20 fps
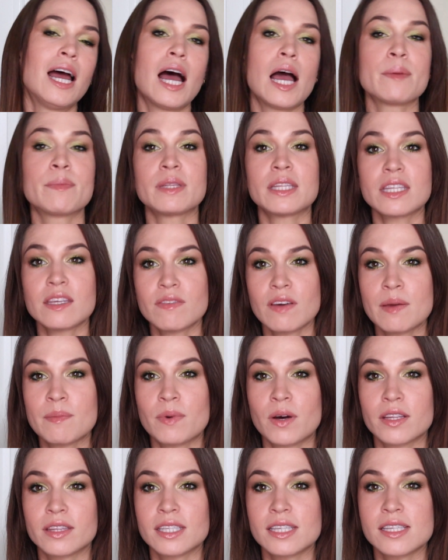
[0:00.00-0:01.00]
I believe I
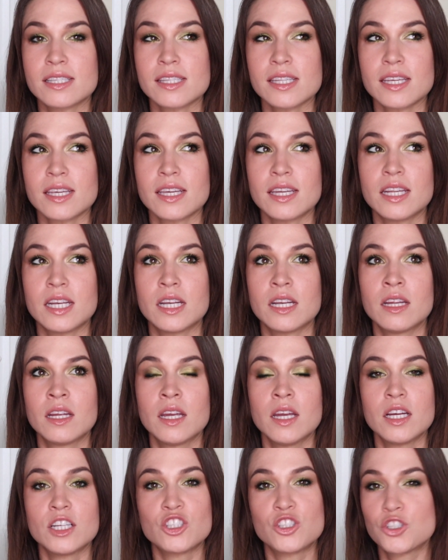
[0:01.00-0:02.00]
bought this in
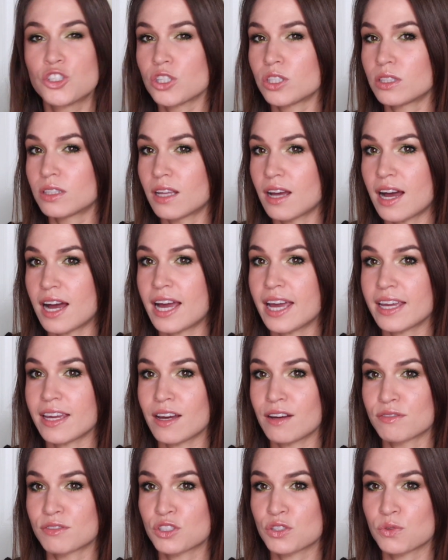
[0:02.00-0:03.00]
July
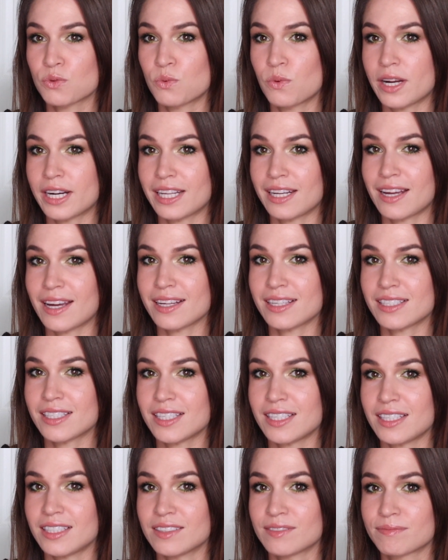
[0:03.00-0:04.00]
of
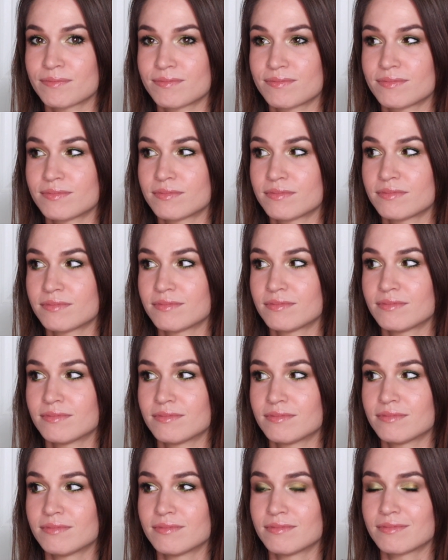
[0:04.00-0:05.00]
2019.
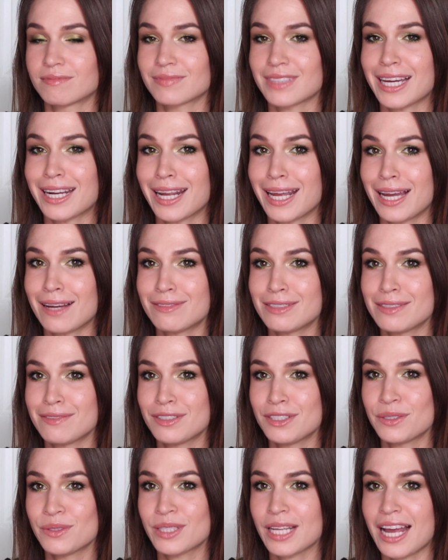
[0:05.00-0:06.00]
And I haven't
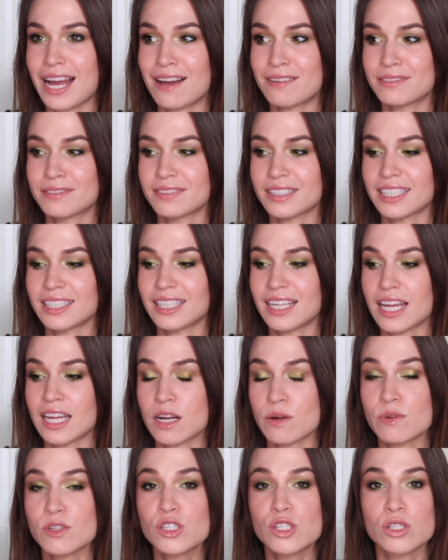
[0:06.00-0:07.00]
even used half of it, and
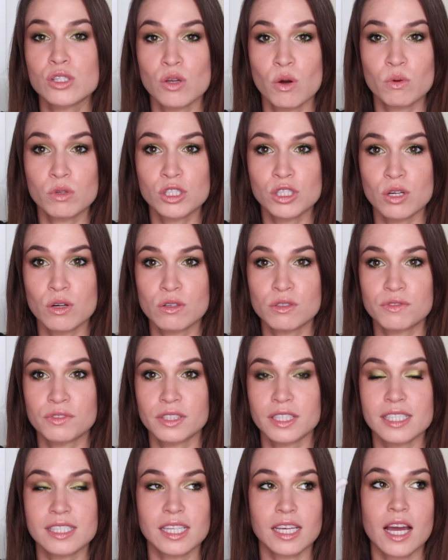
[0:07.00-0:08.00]
I was so stoked for
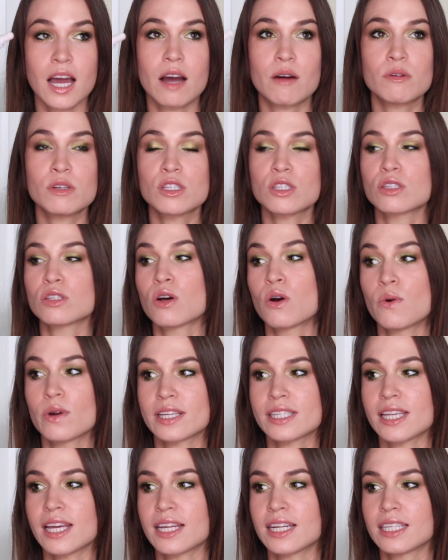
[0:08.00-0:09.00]
this. Like, I was so
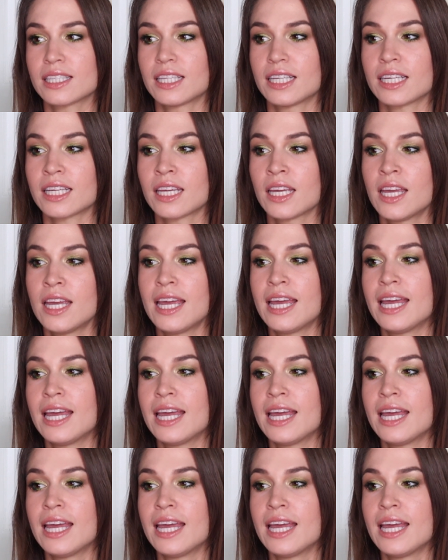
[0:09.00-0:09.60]
excited, like,